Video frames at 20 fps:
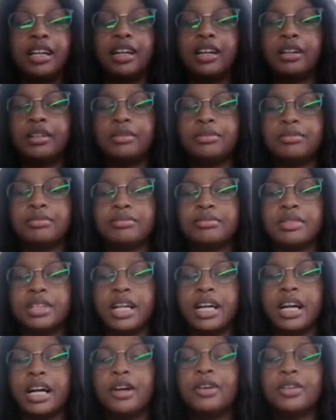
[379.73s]

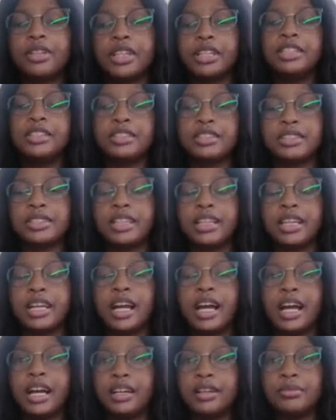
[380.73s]
How can you say
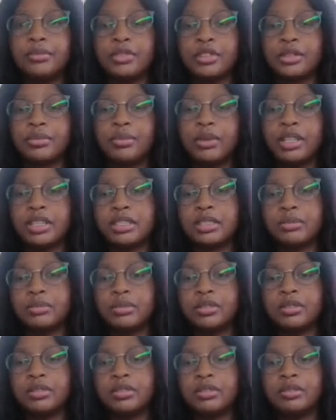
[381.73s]
I am
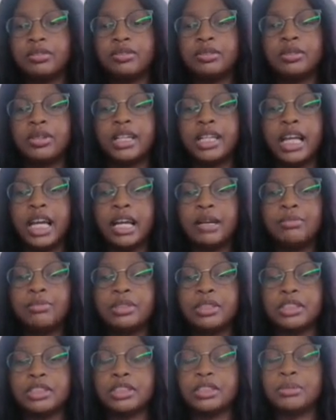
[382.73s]
responsible for what
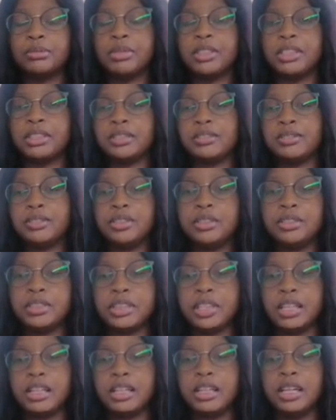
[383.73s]
happens to me in the
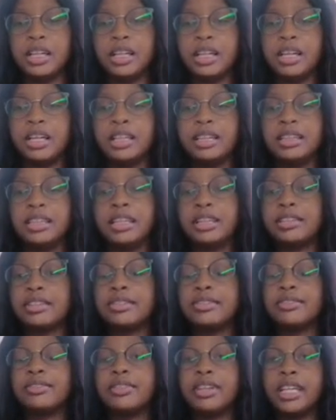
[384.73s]
future? There's
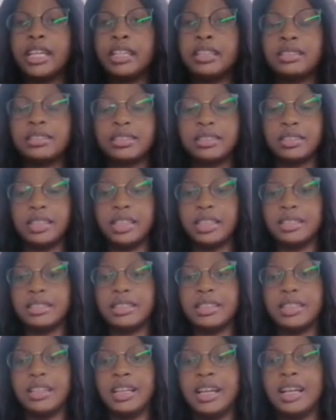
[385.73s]
fate, there's
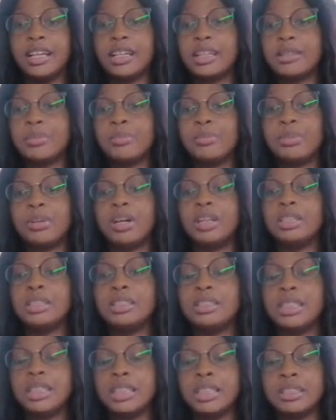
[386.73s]
luck,
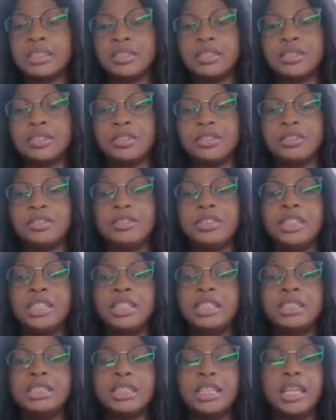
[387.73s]
politics,
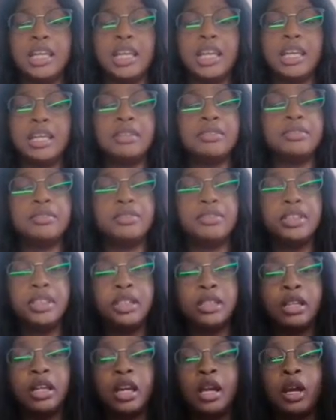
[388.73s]
greed,
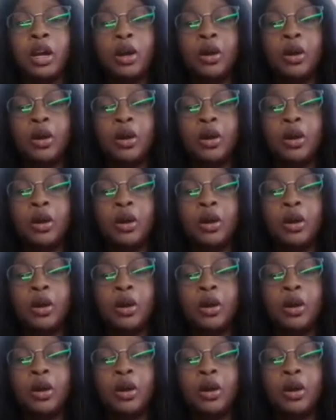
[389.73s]
envy,